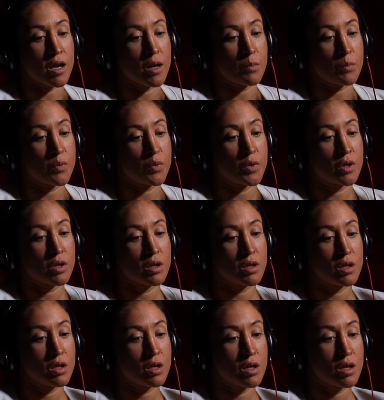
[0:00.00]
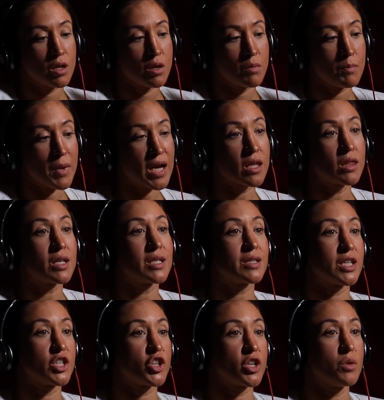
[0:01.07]
up making the
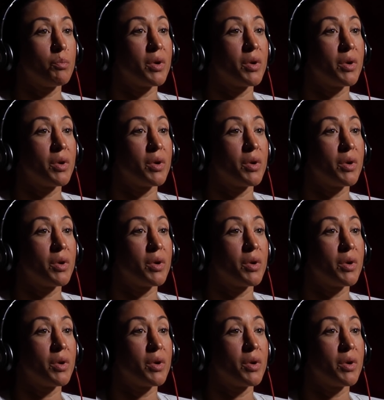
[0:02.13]
decision,